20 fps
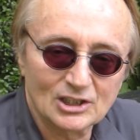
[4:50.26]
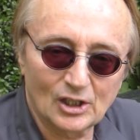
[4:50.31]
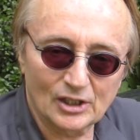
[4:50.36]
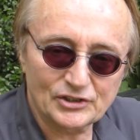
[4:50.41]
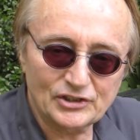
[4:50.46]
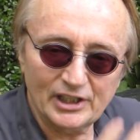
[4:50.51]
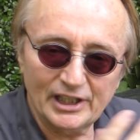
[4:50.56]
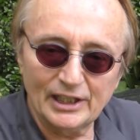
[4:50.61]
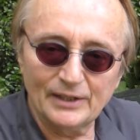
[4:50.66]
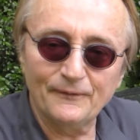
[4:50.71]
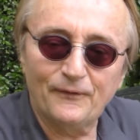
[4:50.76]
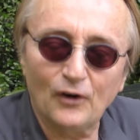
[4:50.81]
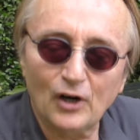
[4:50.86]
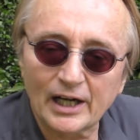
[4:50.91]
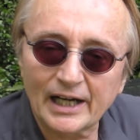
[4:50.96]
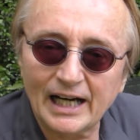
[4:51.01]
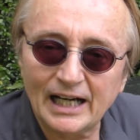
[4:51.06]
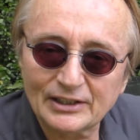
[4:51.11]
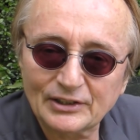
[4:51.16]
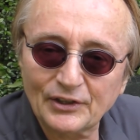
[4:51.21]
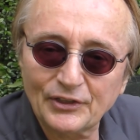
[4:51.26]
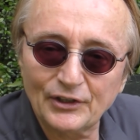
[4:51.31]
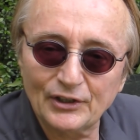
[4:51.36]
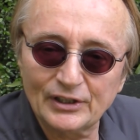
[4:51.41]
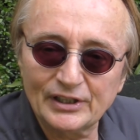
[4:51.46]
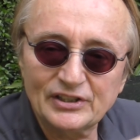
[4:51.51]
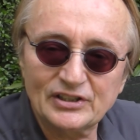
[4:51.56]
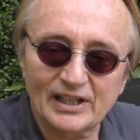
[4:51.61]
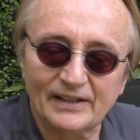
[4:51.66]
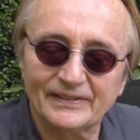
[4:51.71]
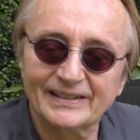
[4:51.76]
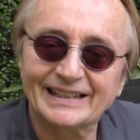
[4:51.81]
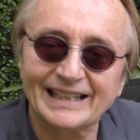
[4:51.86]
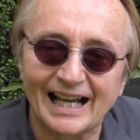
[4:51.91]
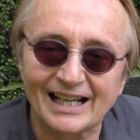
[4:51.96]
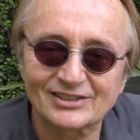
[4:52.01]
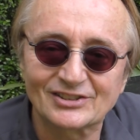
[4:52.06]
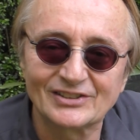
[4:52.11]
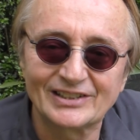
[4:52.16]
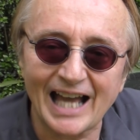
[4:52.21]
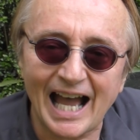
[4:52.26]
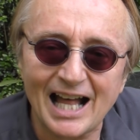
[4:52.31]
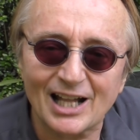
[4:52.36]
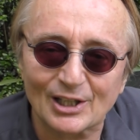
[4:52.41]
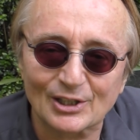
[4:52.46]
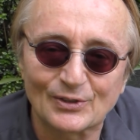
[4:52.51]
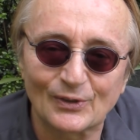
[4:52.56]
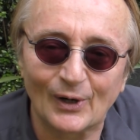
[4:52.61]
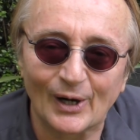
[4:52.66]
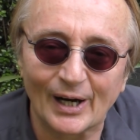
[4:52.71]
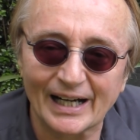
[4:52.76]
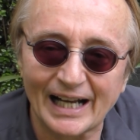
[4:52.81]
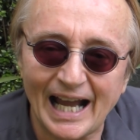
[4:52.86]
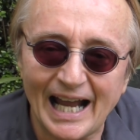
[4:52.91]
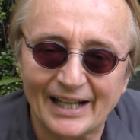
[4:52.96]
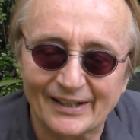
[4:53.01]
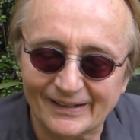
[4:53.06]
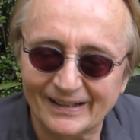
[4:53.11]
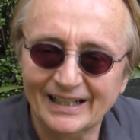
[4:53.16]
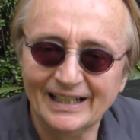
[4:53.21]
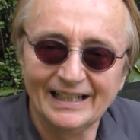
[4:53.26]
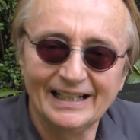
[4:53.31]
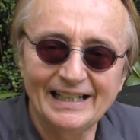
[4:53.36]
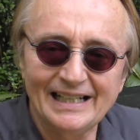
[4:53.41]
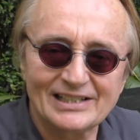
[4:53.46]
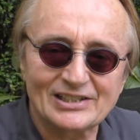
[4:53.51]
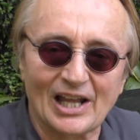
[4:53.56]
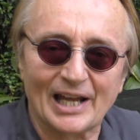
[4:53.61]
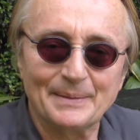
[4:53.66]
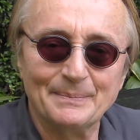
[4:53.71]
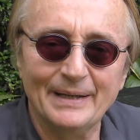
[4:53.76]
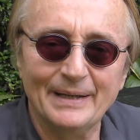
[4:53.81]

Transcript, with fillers: course, he didn't fork out the thirty-seven thousand dollars for it either. He's like